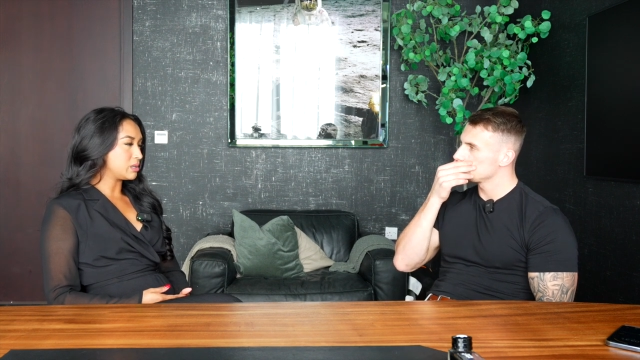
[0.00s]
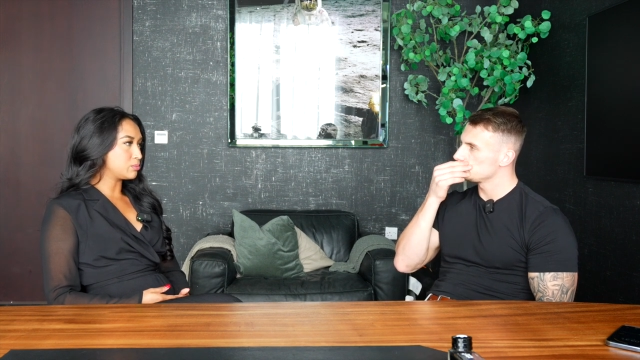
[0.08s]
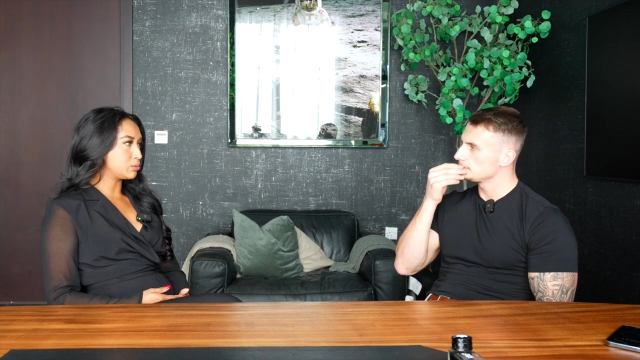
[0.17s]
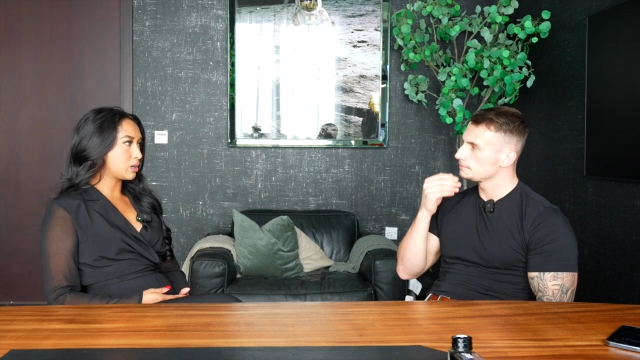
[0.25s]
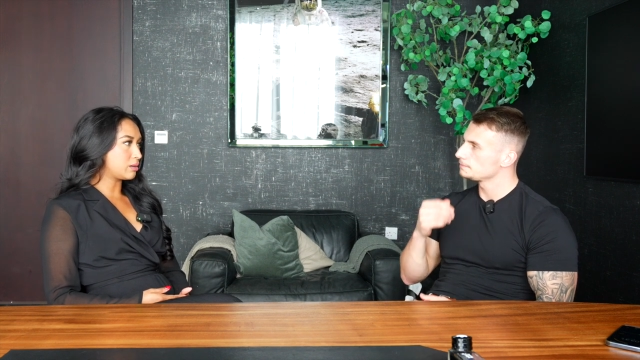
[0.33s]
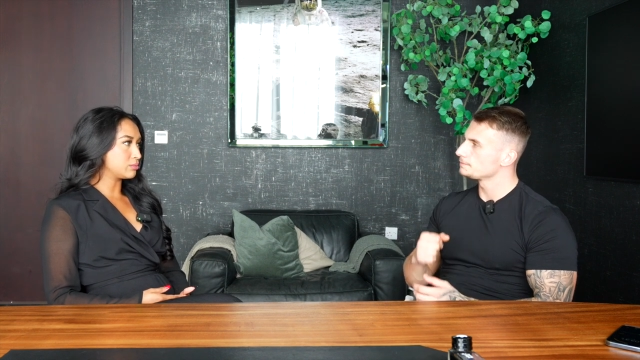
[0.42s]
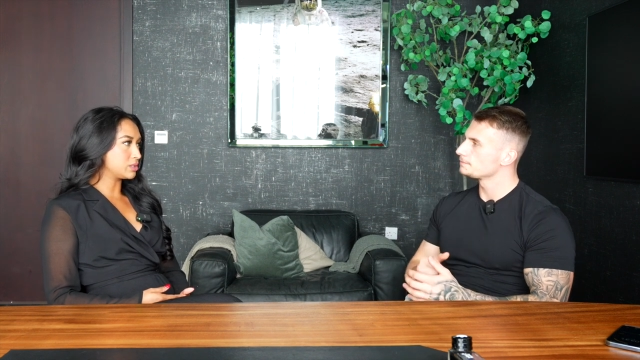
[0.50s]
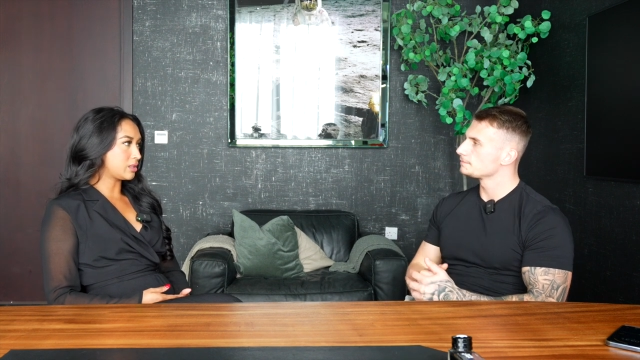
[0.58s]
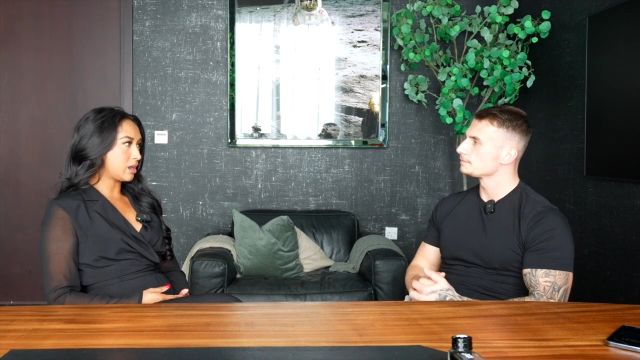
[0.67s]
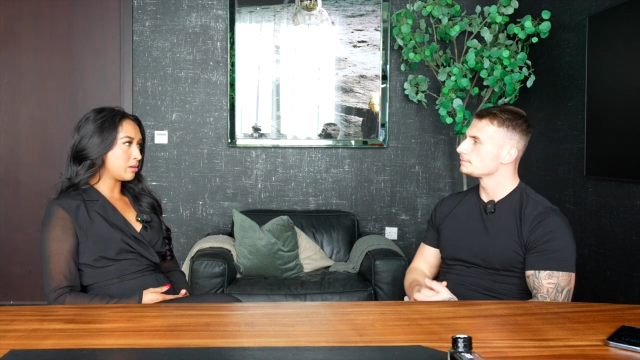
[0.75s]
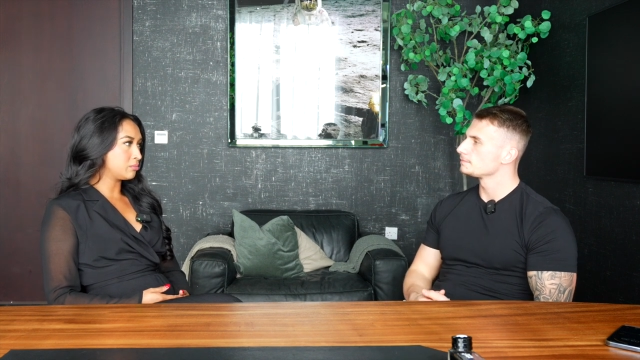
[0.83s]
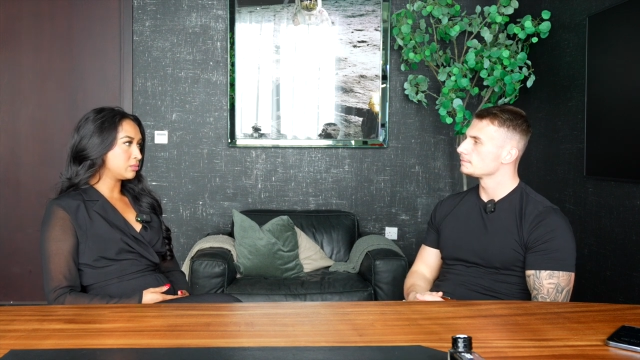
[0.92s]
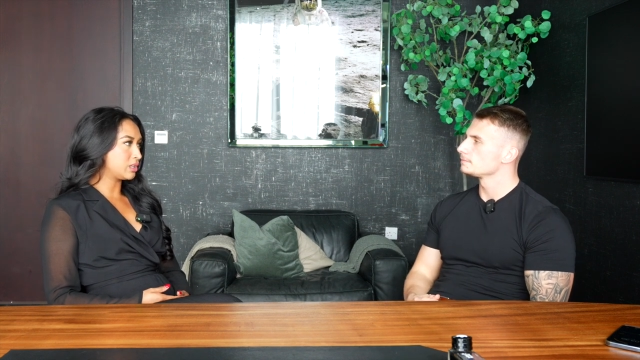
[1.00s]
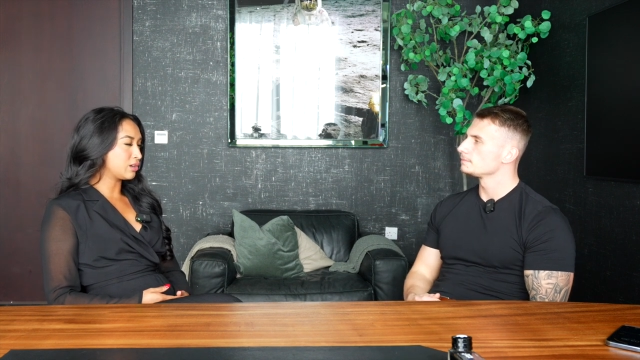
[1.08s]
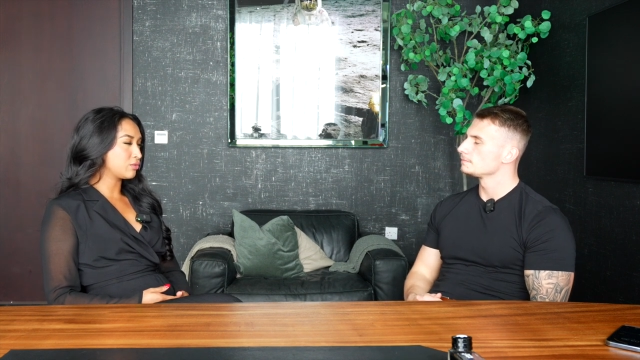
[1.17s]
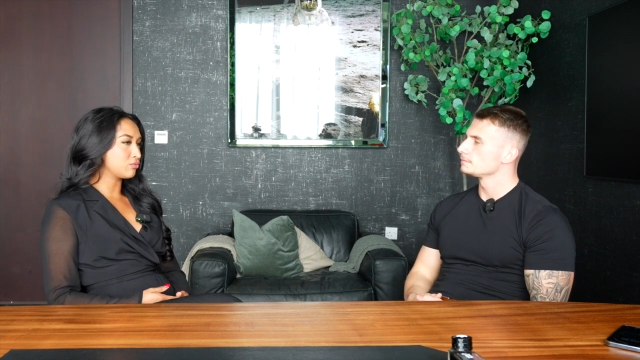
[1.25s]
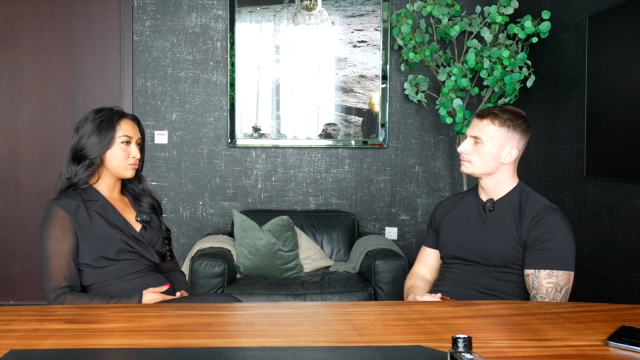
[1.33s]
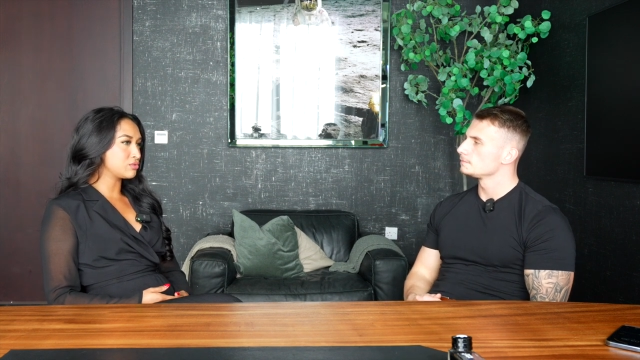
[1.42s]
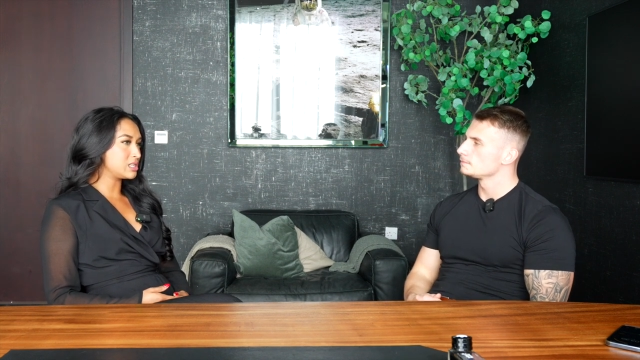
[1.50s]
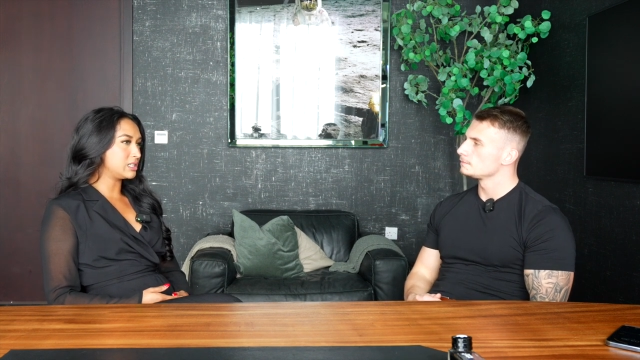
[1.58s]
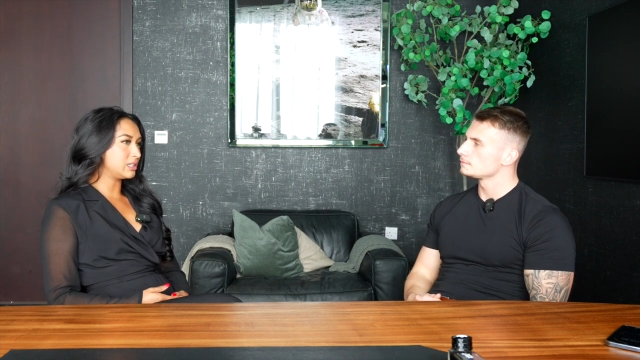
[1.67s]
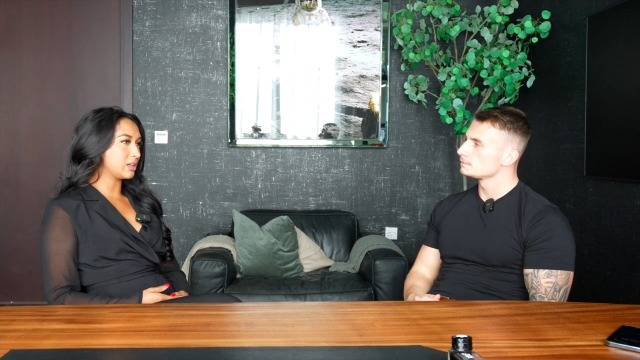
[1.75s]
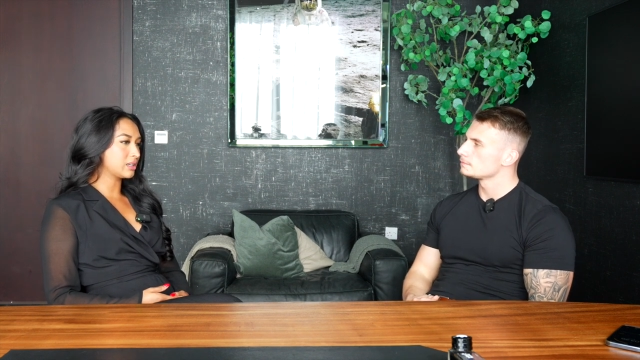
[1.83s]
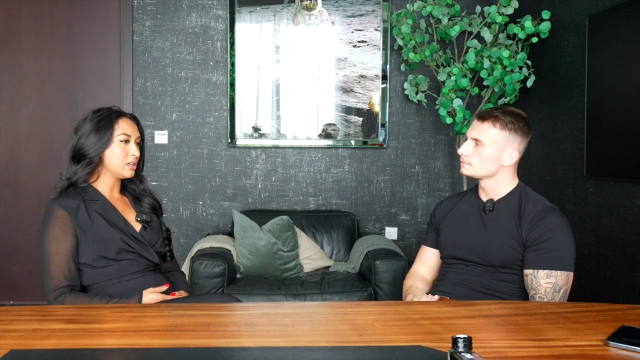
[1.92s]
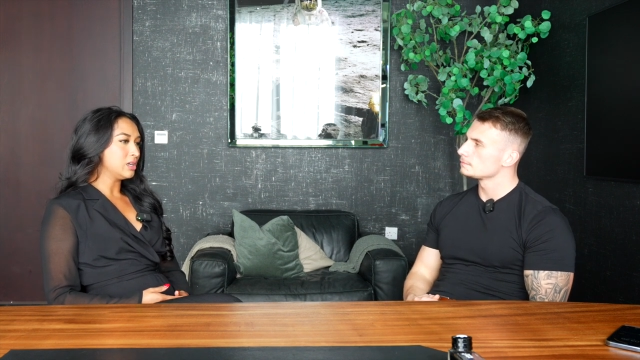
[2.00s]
Speaker 1: People come to them. They don't really like...